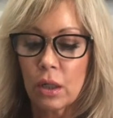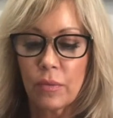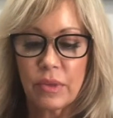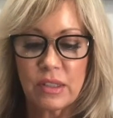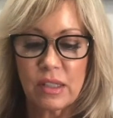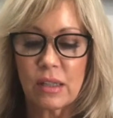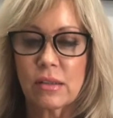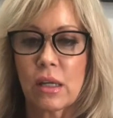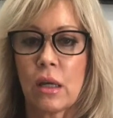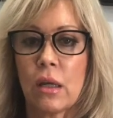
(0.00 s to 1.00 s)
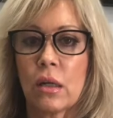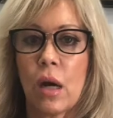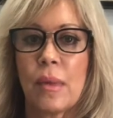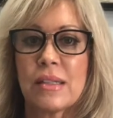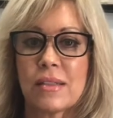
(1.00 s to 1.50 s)
These things can
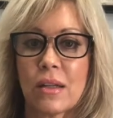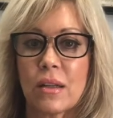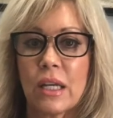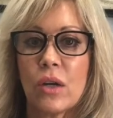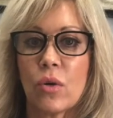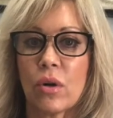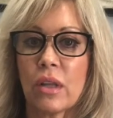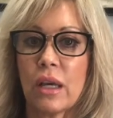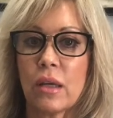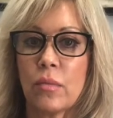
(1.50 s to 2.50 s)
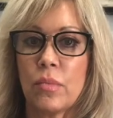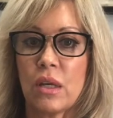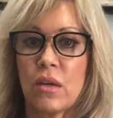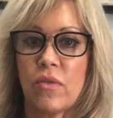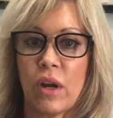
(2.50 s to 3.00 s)
come on suddenly, or they can
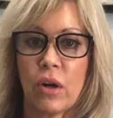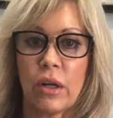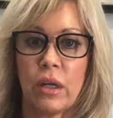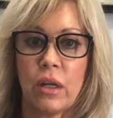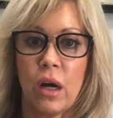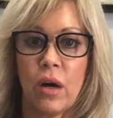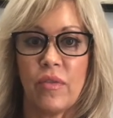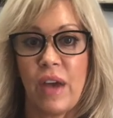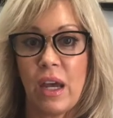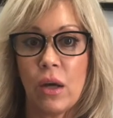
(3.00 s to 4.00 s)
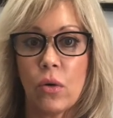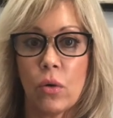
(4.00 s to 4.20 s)
be very vague,